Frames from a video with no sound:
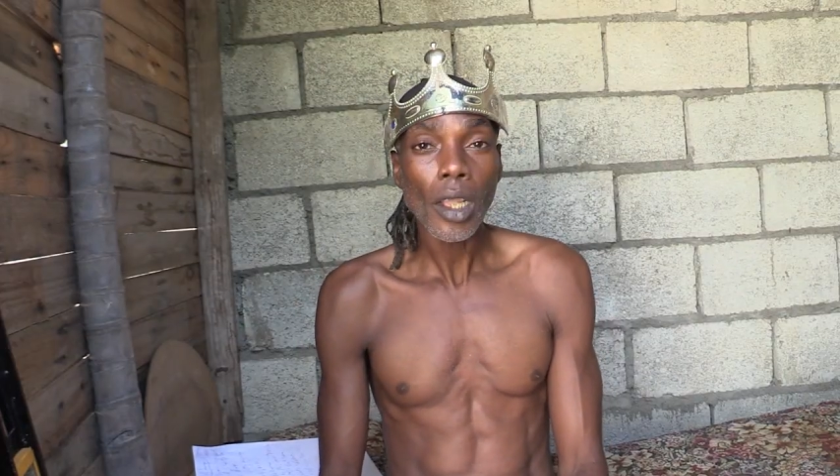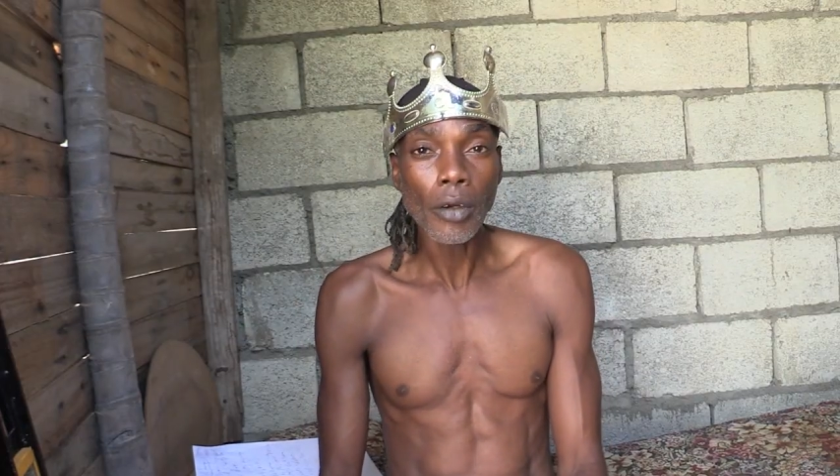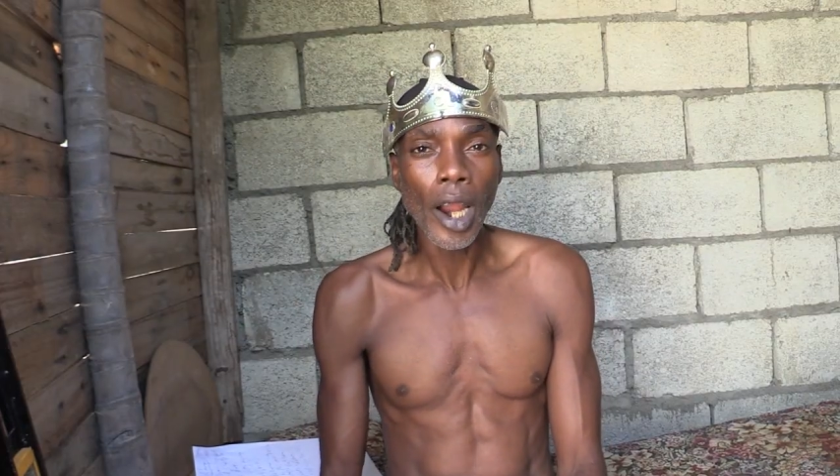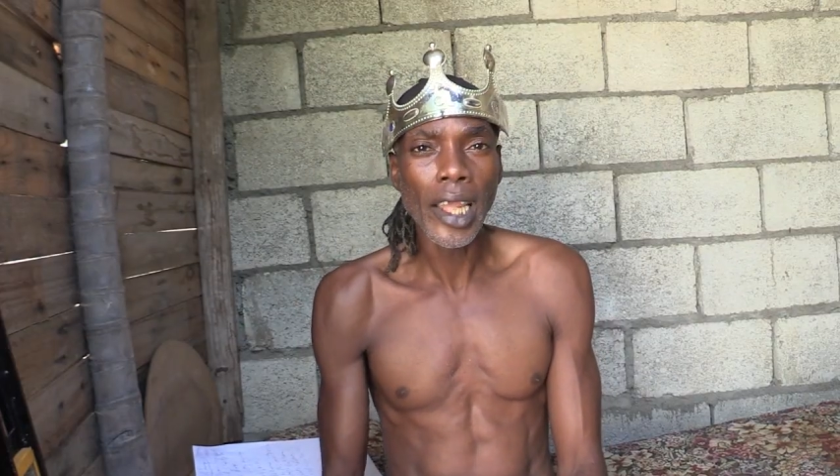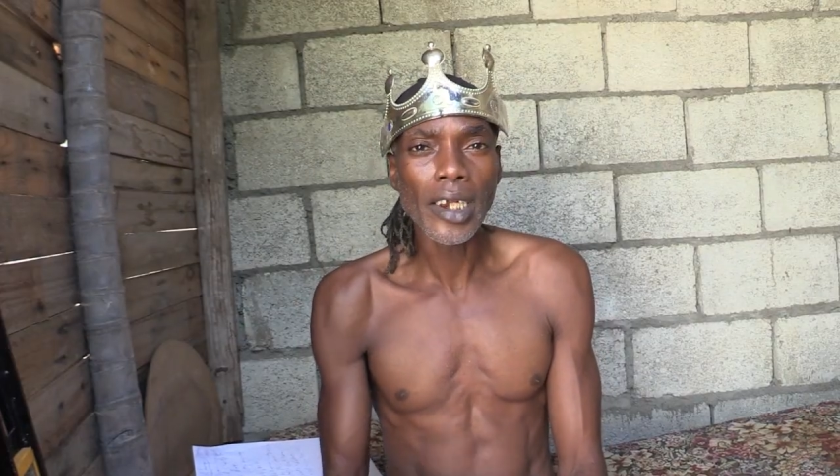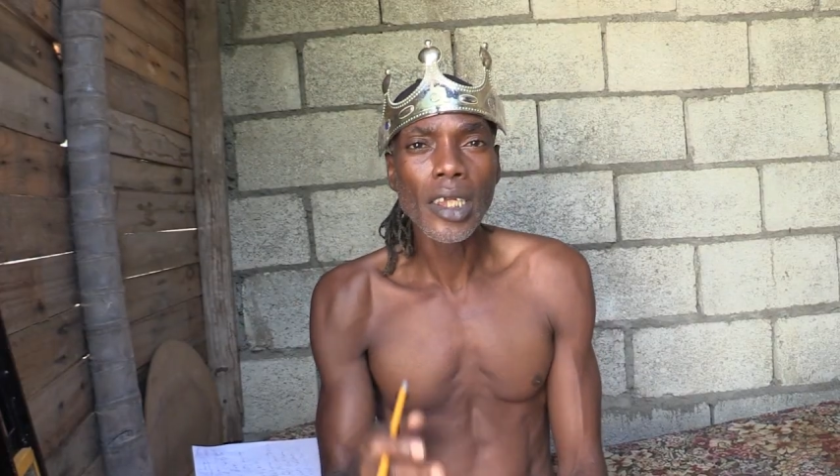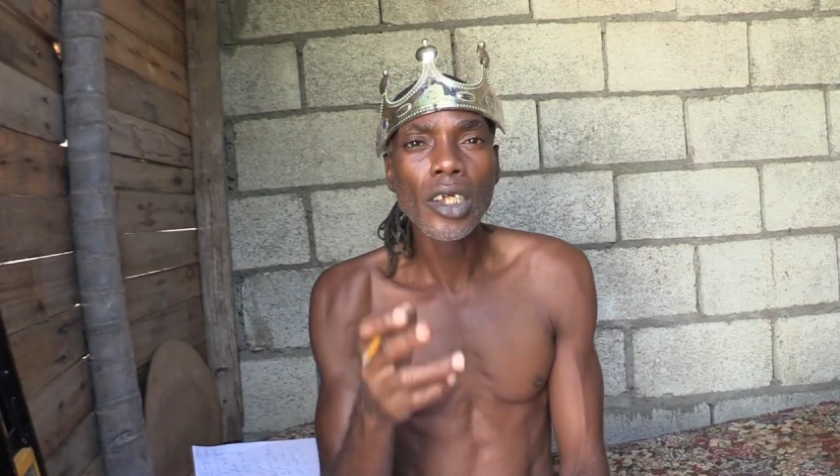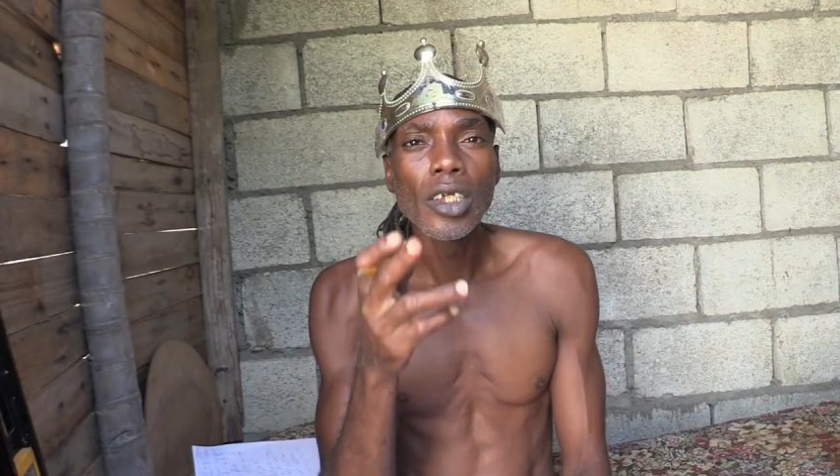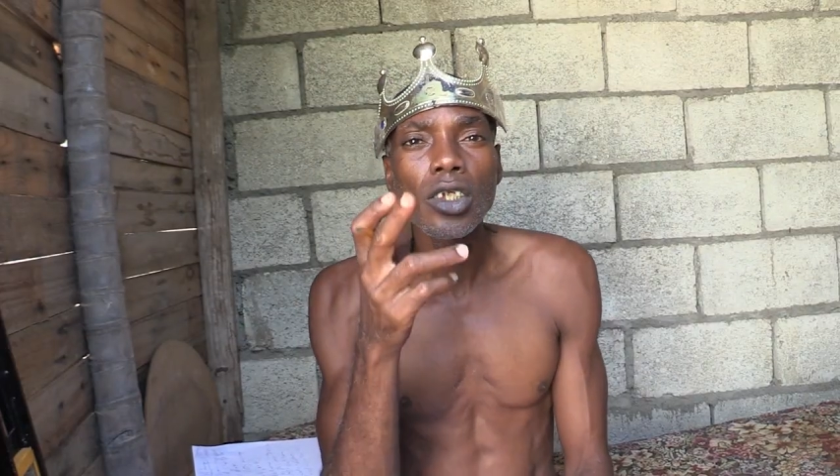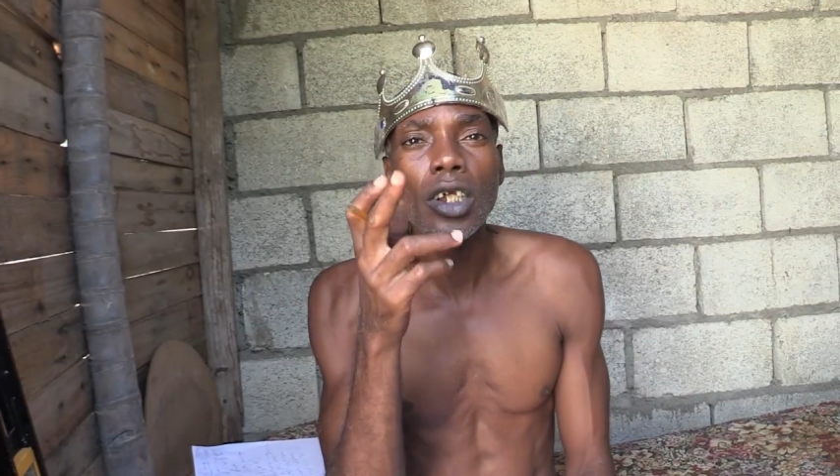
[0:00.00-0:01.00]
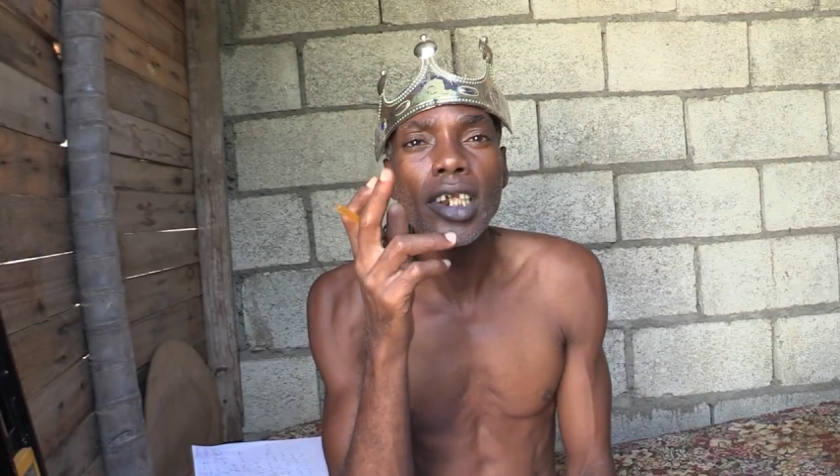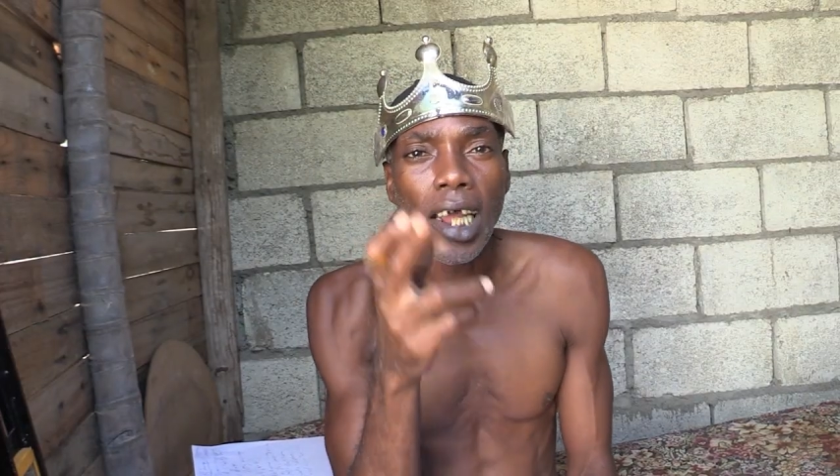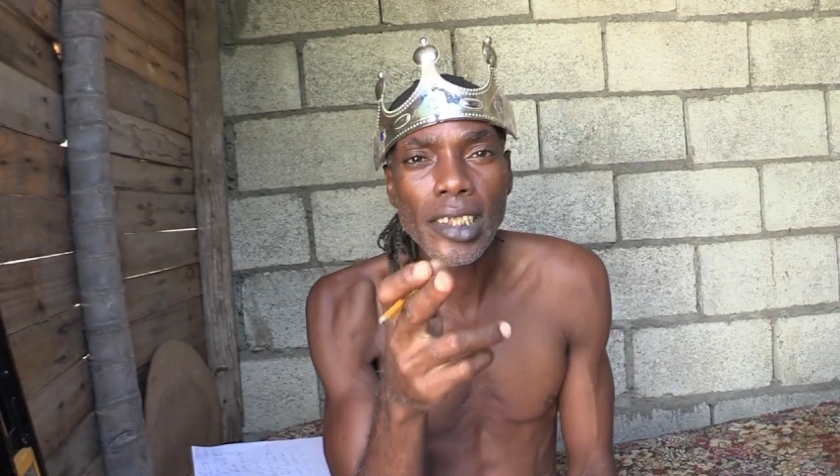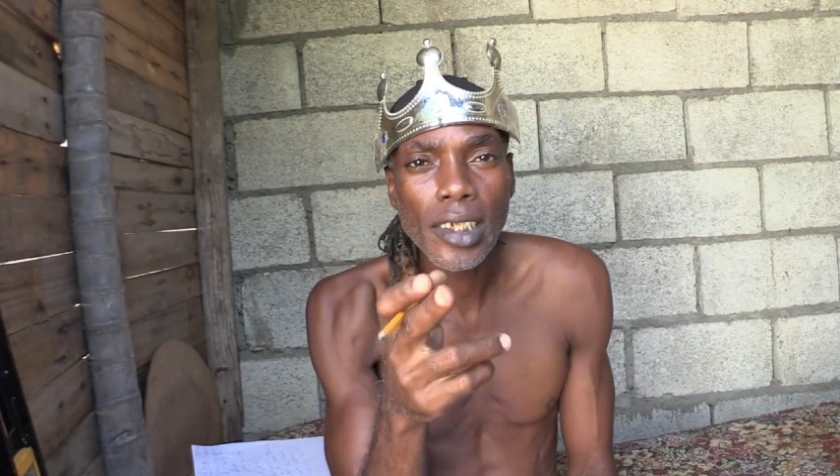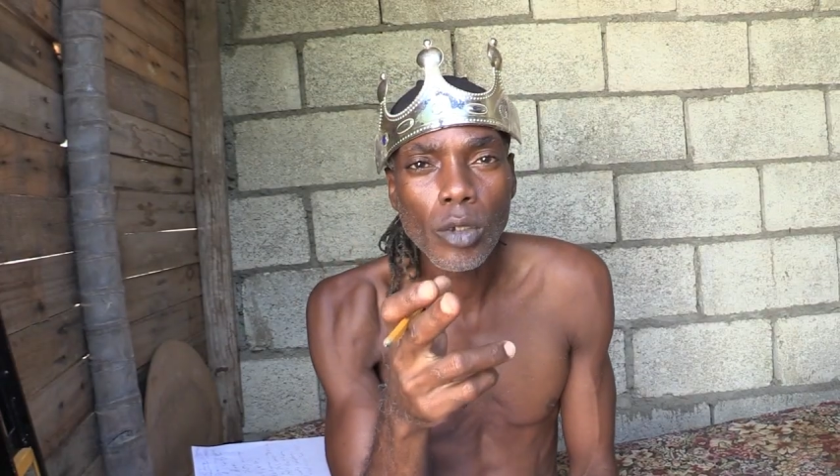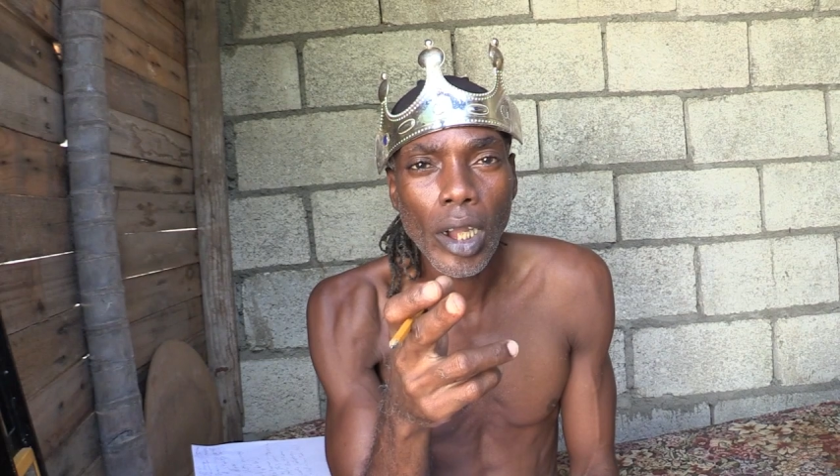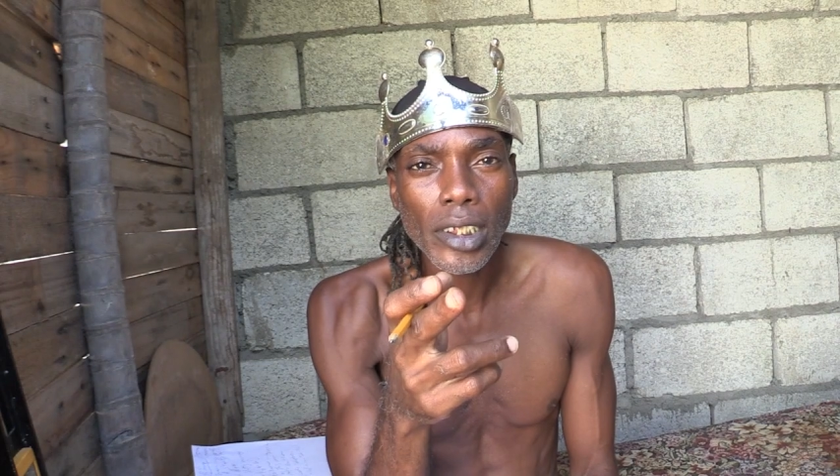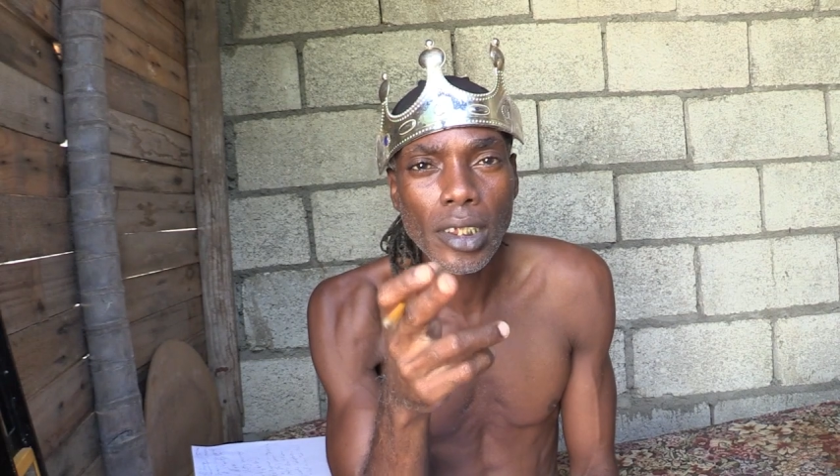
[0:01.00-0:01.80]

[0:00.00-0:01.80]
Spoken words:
Right, so that is what